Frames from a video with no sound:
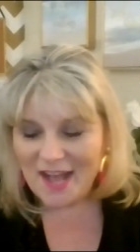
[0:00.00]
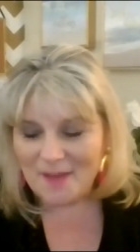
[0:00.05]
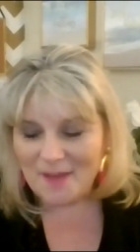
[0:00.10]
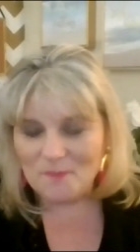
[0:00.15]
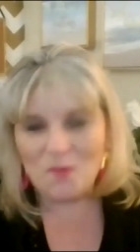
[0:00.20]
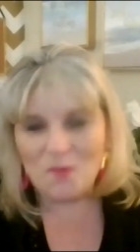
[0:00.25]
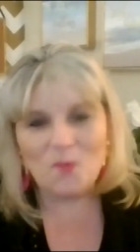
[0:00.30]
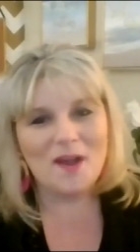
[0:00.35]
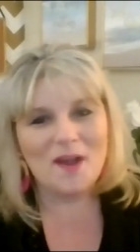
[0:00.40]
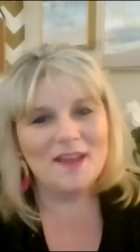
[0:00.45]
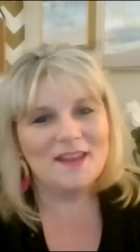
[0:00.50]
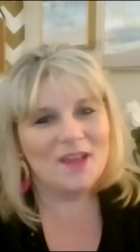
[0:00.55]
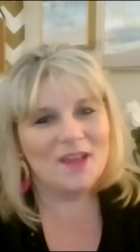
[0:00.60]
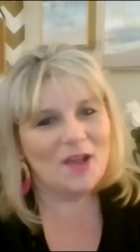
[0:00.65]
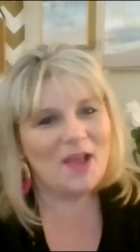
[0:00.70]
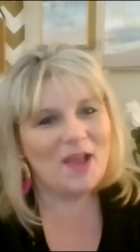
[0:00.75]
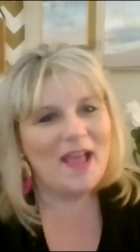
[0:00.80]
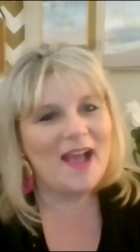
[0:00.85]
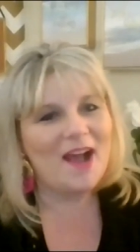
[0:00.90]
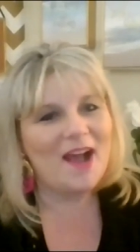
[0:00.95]
um yeah. what
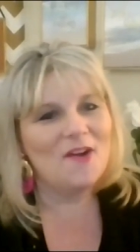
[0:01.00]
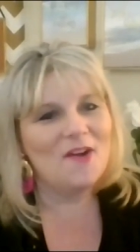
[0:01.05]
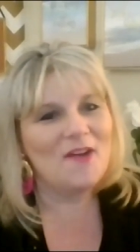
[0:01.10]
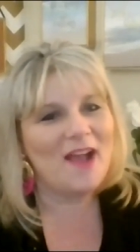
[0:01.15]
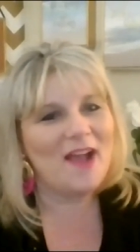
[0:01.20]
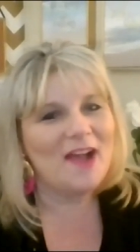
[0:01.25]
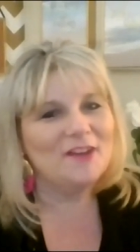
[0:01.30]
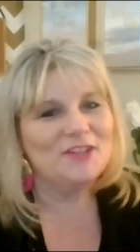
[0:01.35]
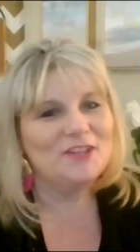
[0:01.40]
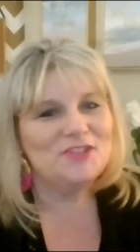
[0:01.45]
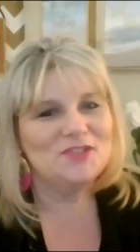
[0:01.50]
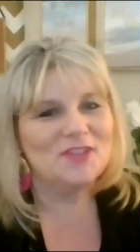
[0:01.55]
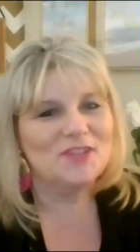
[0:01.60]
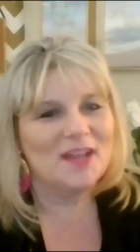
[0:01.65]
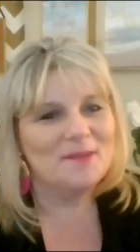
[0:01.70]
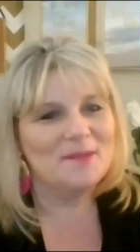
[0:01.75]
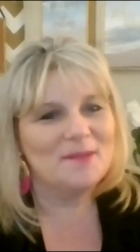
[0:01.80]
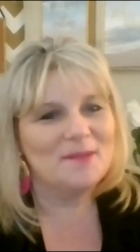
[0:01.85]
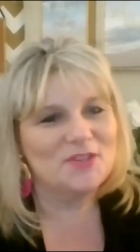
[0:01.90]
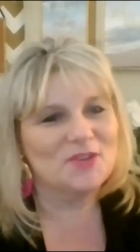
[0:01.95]
how how did you
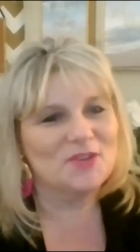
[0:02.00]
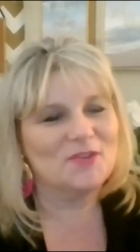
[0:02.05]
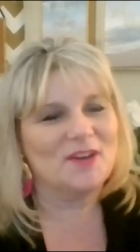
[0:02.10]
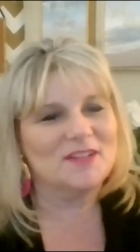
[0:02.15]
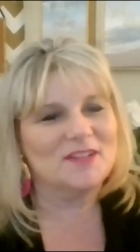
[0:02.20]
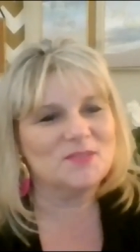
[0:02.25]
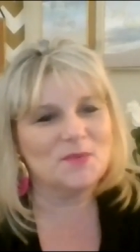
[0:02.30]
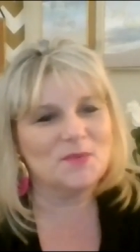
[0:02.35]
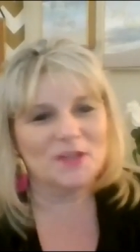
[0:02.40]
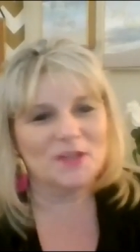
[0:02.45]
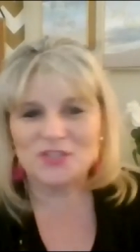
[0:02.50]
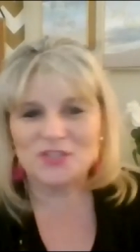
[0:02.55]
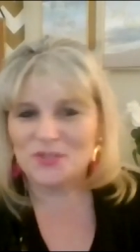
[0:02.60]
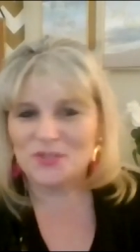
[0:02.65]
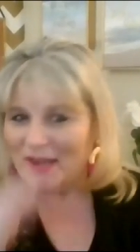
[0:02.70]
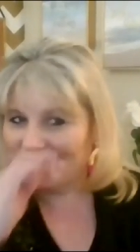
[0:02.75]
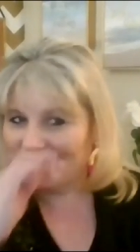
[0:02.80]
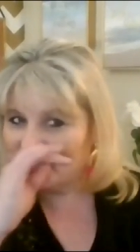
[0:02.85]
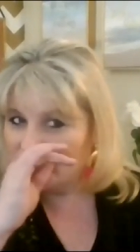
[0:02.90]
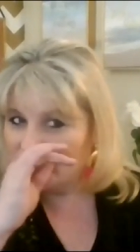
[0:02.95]
come to know christ what did
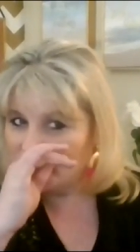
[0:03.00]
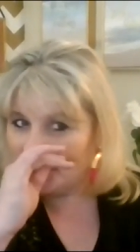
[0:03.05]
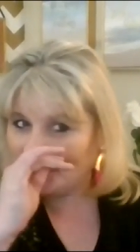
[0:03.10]
you have to